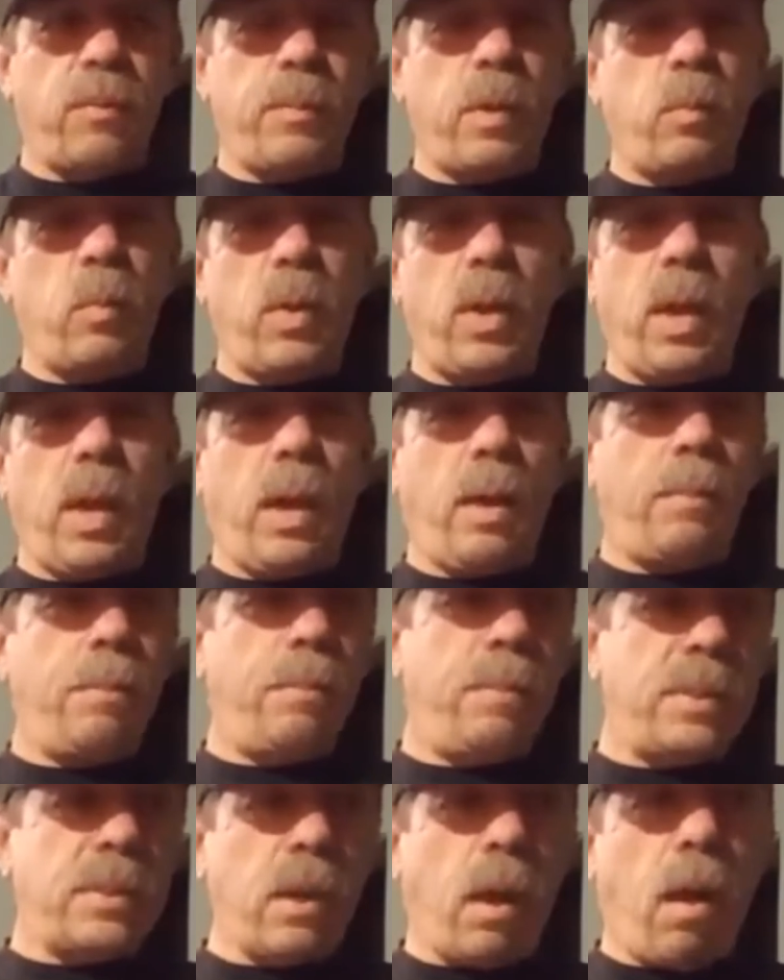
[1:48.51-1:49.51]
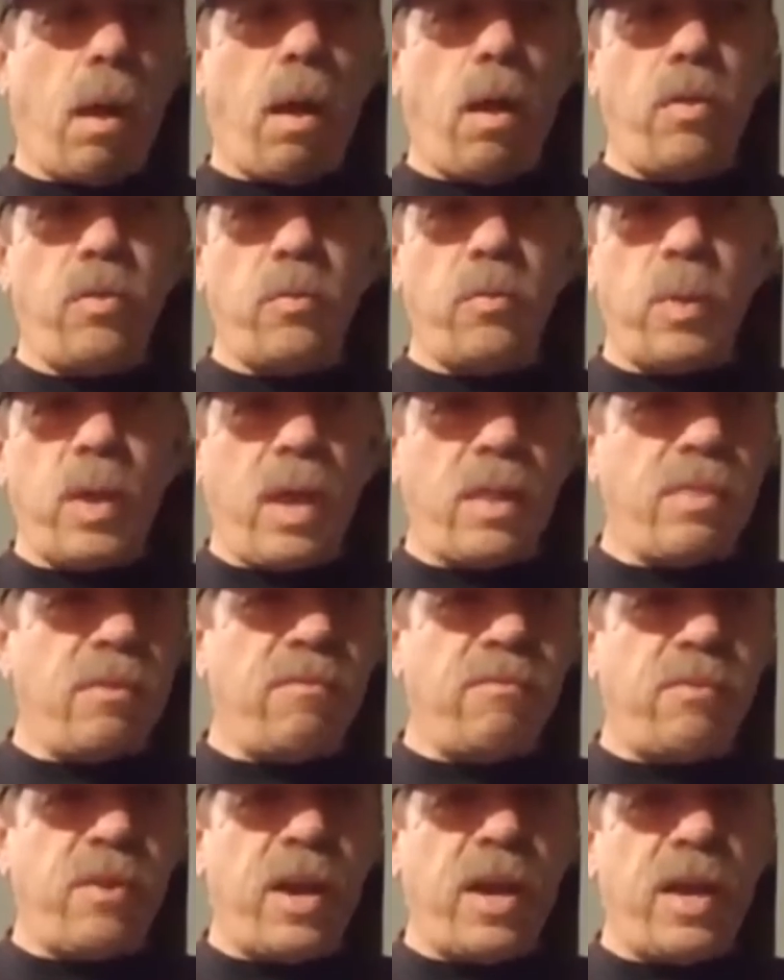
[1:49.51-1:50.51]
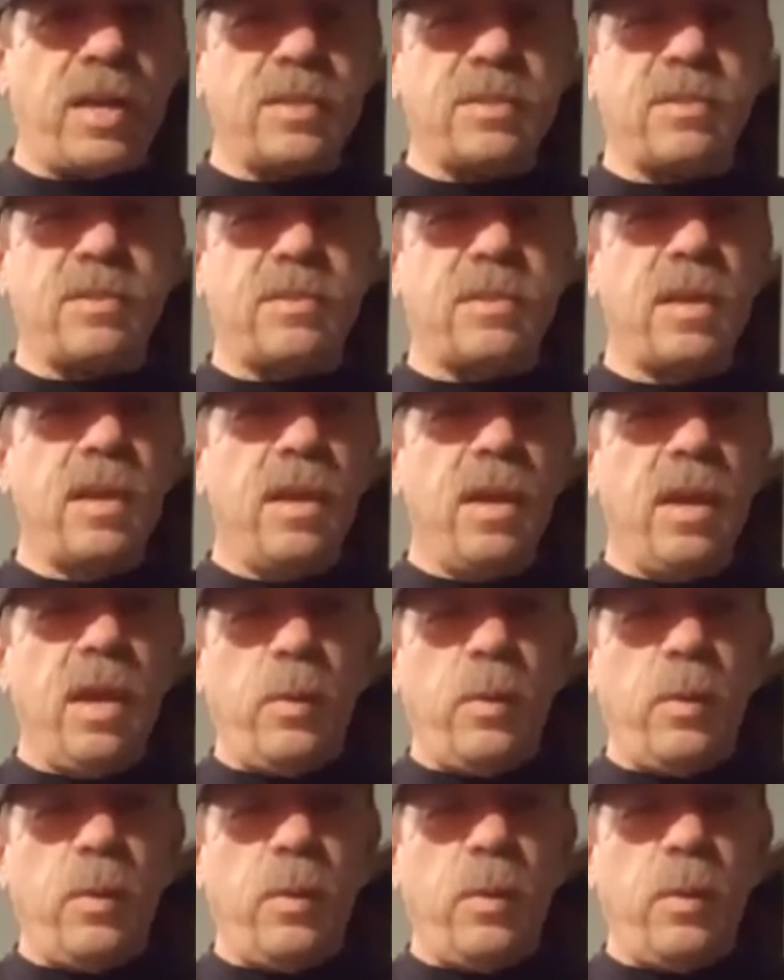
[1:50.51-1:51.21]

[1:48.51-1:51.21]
I mean, we had batons and we had the vests.